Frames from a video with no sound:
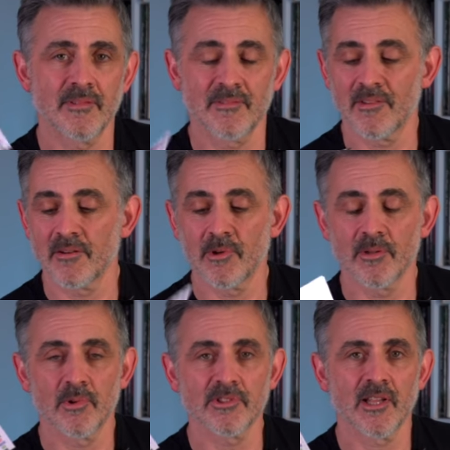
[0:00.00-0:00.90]
You don't know why
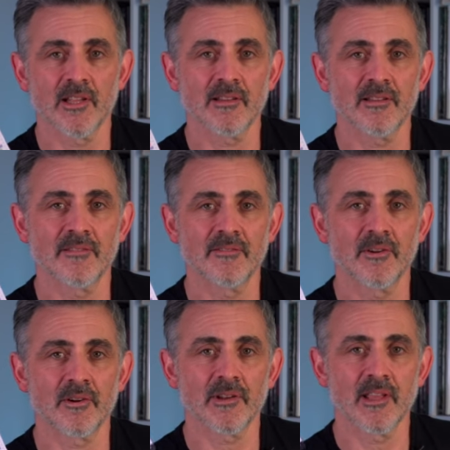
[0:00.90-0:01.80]
you wash that. It's
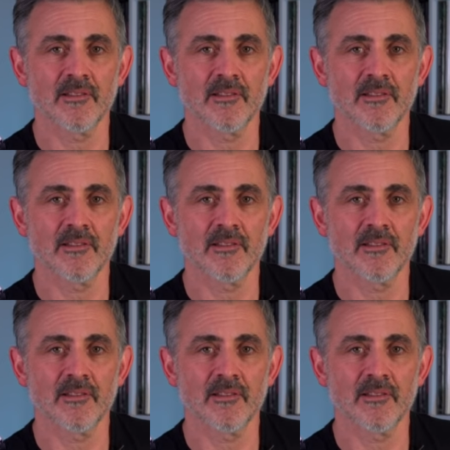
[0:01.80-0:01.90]
not going to